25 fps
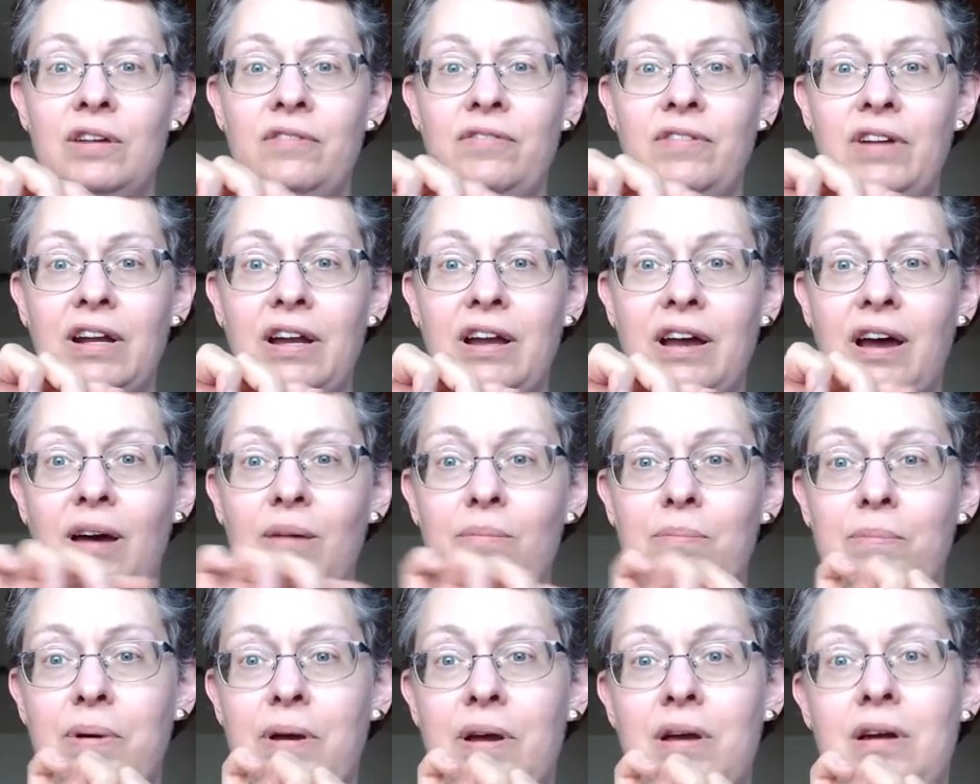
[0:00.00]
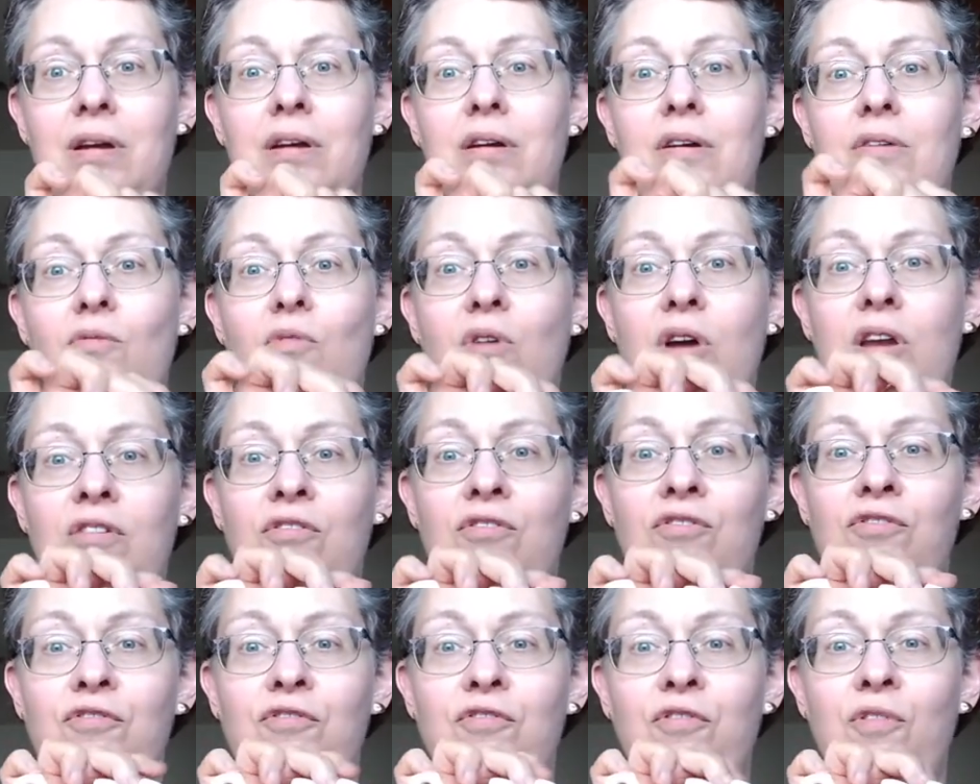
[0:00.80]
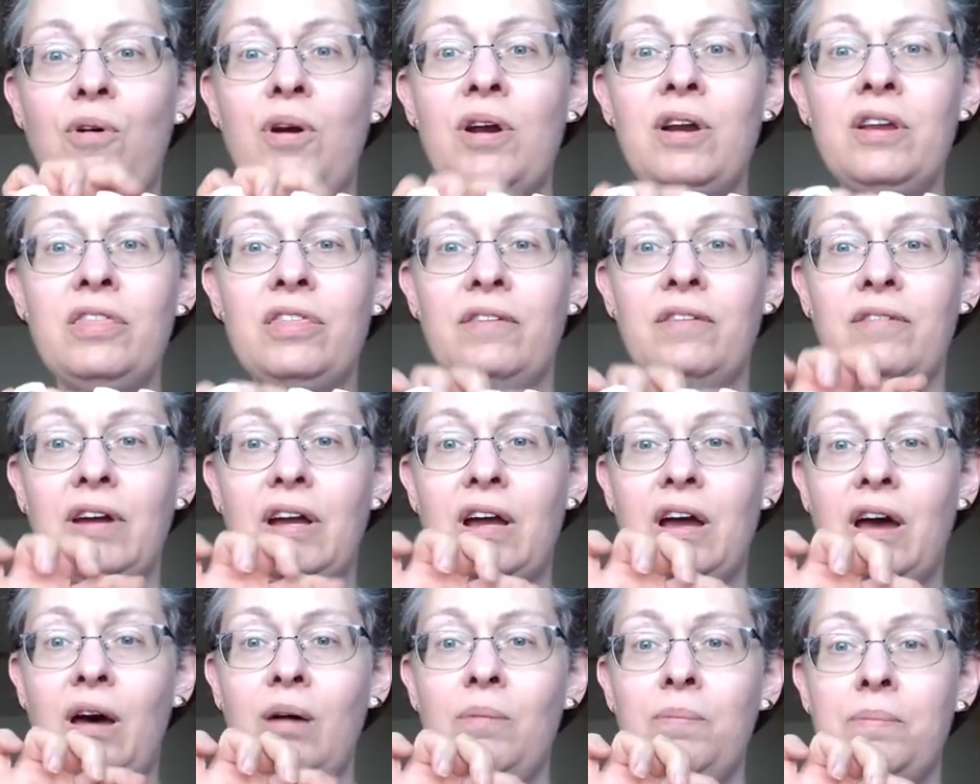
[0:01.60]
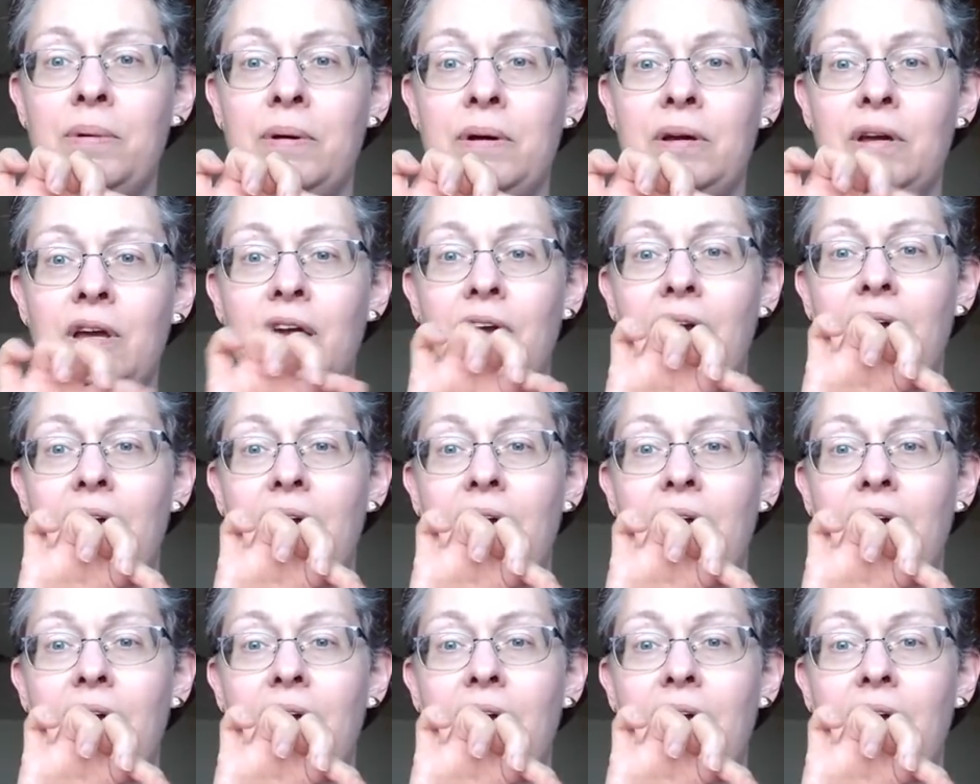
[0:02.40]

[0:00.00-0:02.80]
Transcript: of a cup, 1/4 of a cup,